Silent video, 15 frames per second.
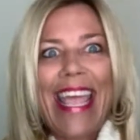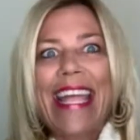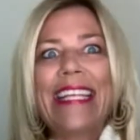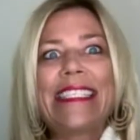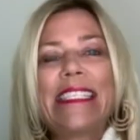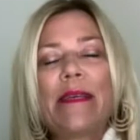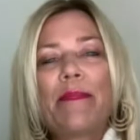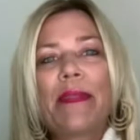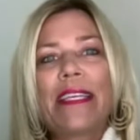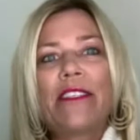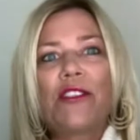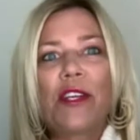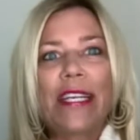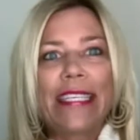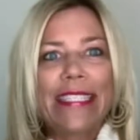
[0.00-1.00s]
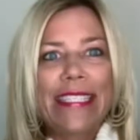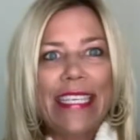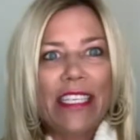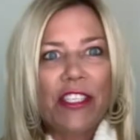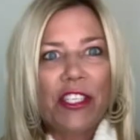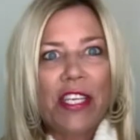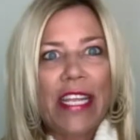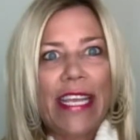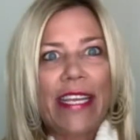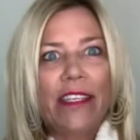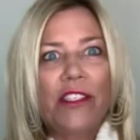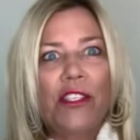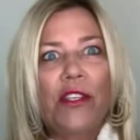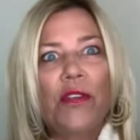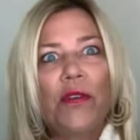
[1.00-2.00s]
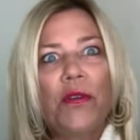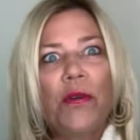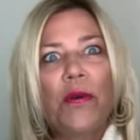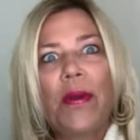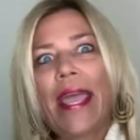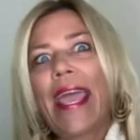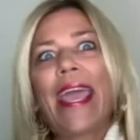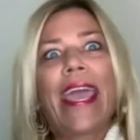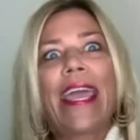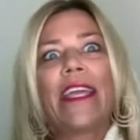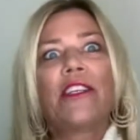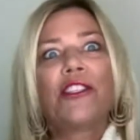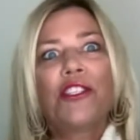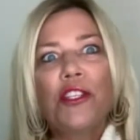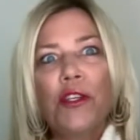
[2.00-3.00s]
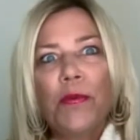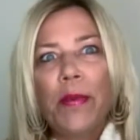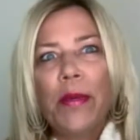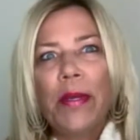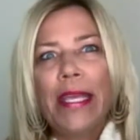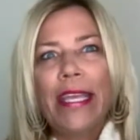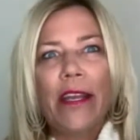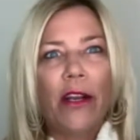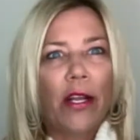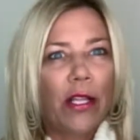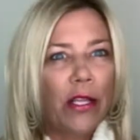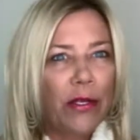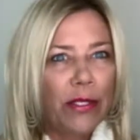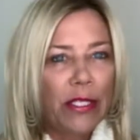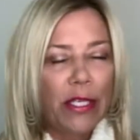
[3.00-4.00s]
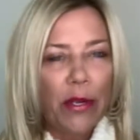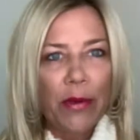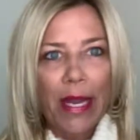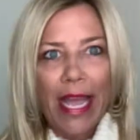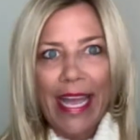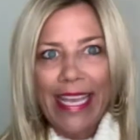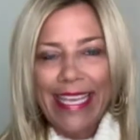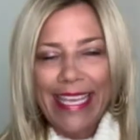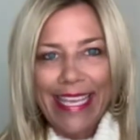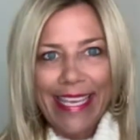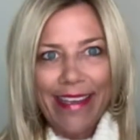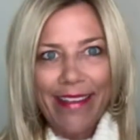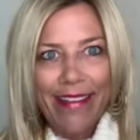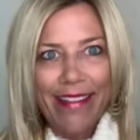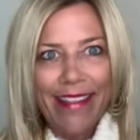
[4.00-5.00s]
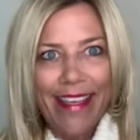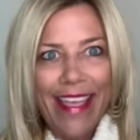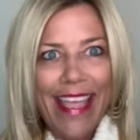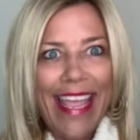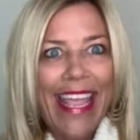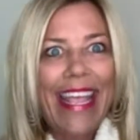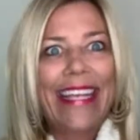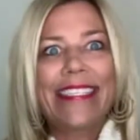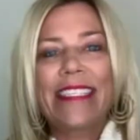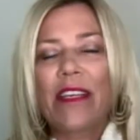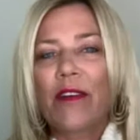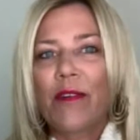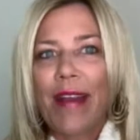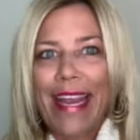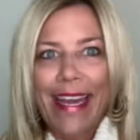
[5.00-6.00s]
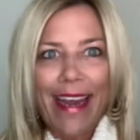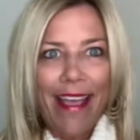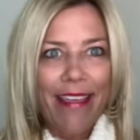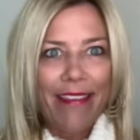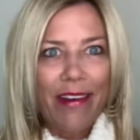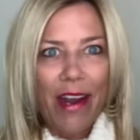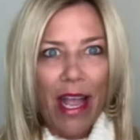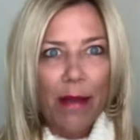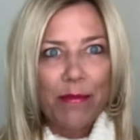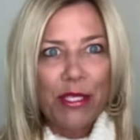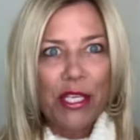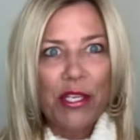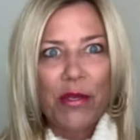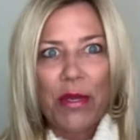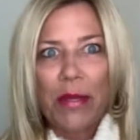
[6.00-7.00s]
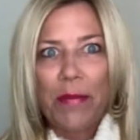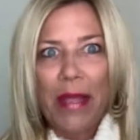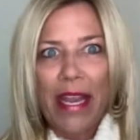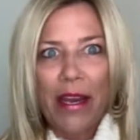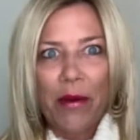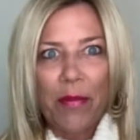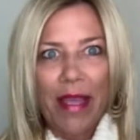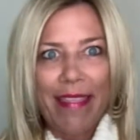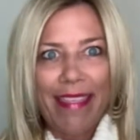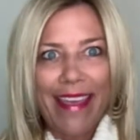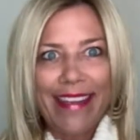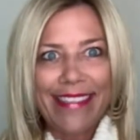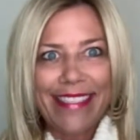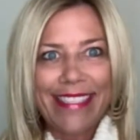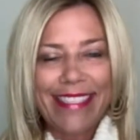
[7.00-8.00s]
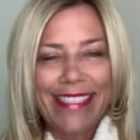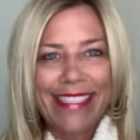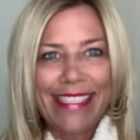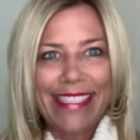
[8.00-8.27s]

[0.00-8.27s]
And simply transitioning to a shoe bootie or closed-toed high heel is a great other option you can pair with it.